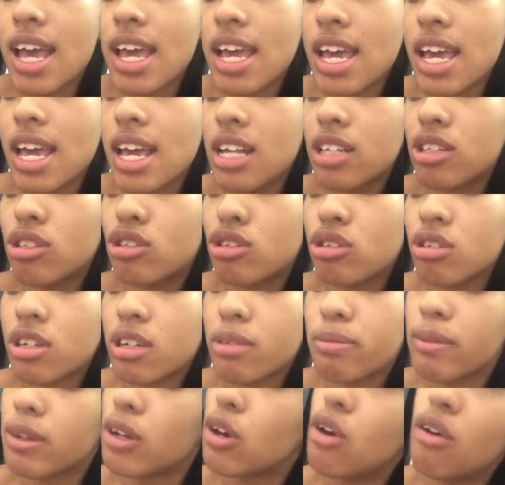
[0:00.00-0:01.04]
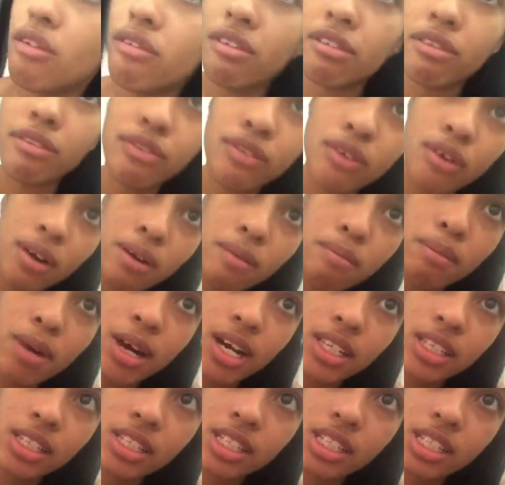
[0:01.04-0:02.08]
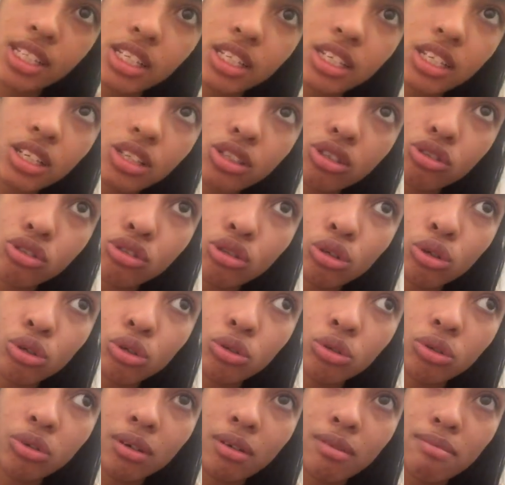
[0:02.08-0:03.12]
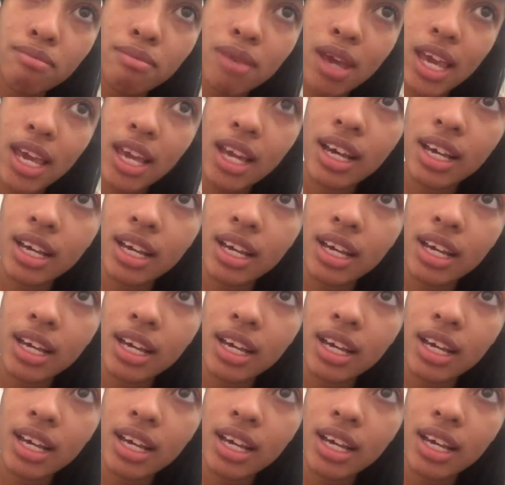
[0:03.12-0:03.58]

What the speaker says: It took me over 4 months to make